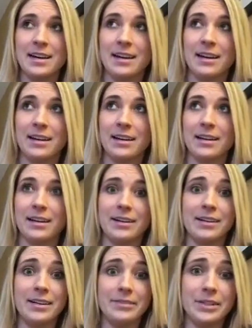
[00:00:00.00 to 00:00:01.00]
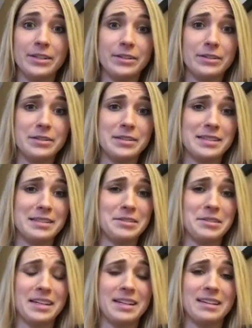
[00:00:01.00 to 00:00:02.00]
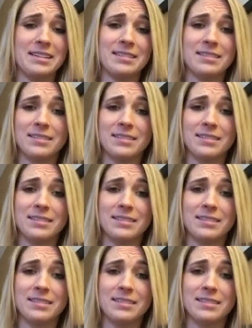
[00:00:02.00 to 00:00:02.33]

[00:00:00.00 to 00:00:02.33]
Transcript: on interviews and doing